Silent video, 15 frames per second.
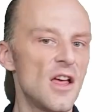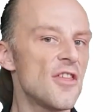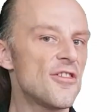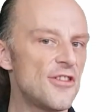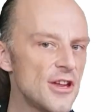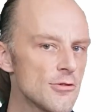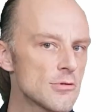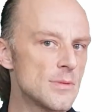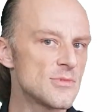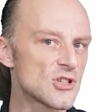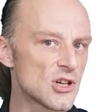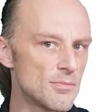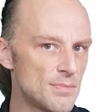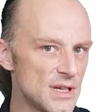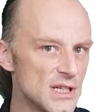Theorems
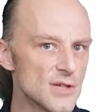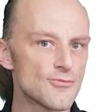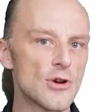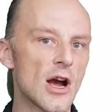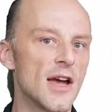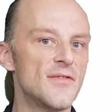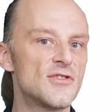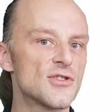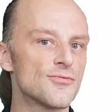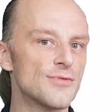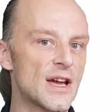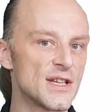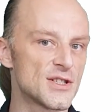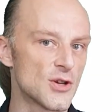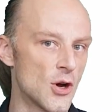can be derived to
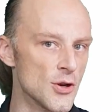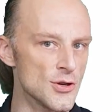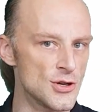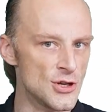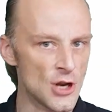rest on